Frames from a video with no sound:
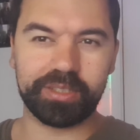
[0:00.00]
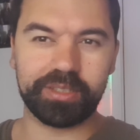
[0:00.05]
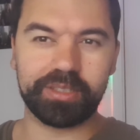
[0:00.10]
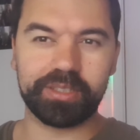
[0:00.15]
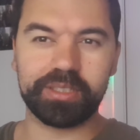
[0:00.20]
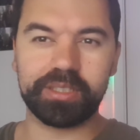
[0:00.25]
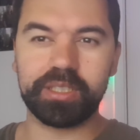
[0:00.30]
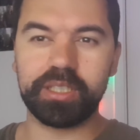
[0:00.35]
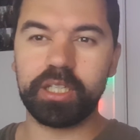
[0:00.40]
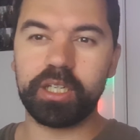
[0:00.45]

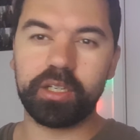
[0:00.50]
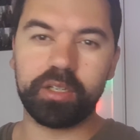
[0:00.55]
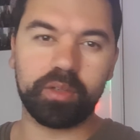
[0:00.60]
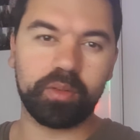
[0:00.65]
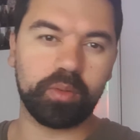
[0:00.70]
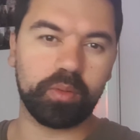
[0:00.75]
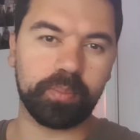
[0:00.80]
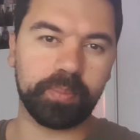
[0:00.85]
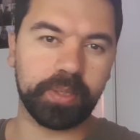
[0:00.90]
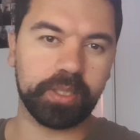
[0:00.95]
earlier
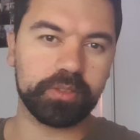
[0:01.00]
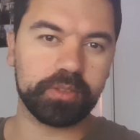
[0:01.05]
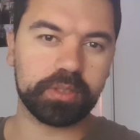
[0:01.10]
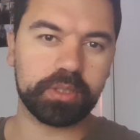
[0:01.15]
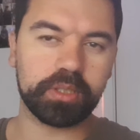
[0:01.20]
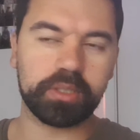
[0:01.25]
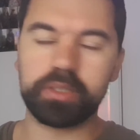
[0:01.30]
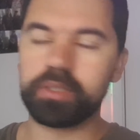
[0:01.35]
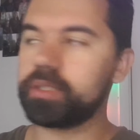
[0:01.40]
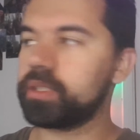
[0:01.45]
or
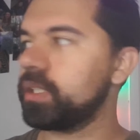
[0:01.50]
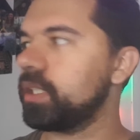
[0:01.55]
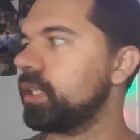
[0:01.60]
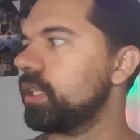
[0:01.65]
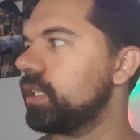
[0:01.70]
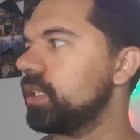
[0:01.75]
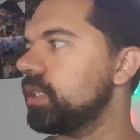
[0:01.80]
post it earlier.